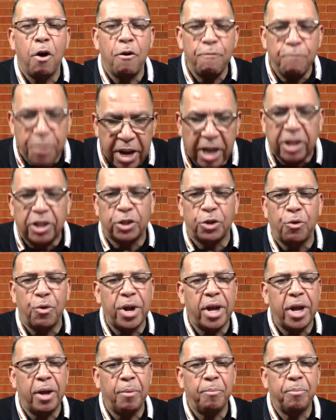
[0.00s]

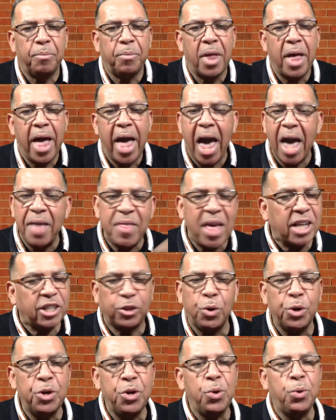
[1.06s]
victory. And that's
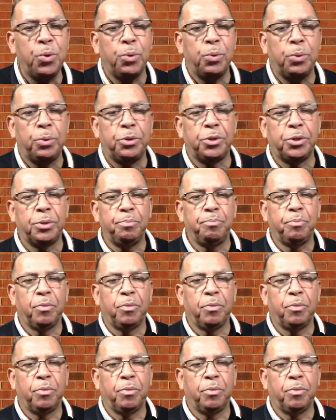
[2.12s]
good news.